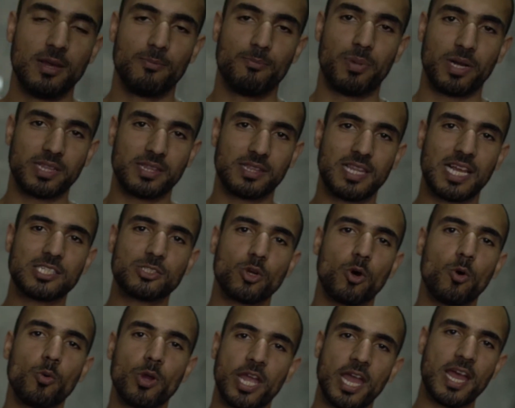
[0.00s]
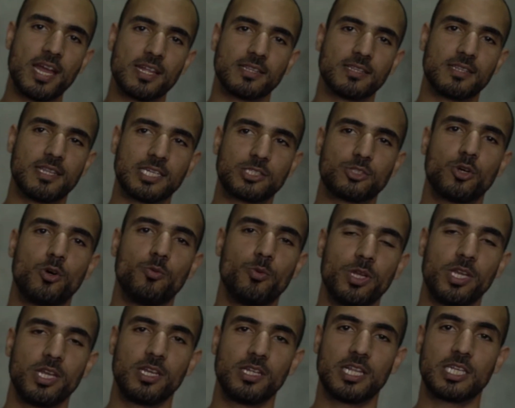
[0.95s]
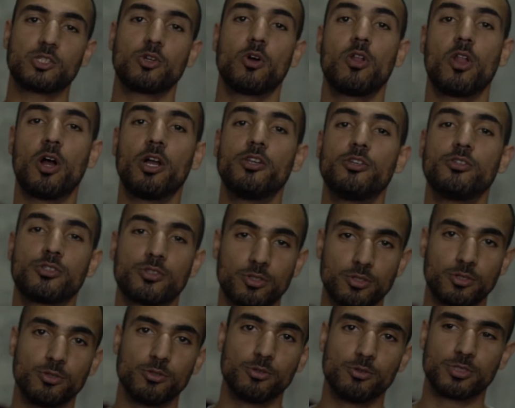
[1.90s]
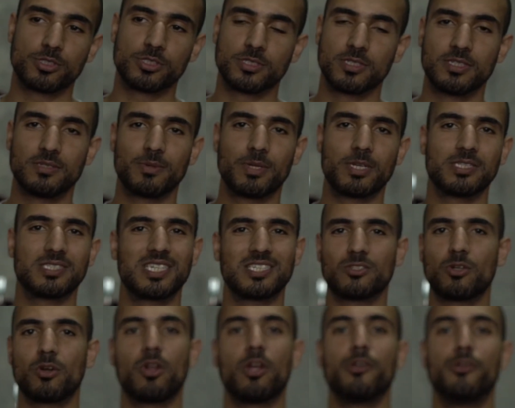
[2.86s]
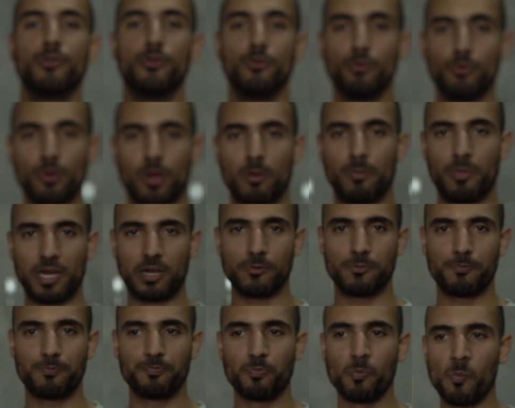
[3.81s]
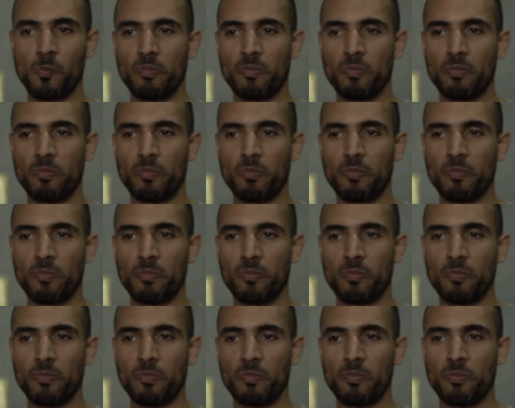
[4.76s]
But that's all we had. That's all I used to use, because that's all I knew about,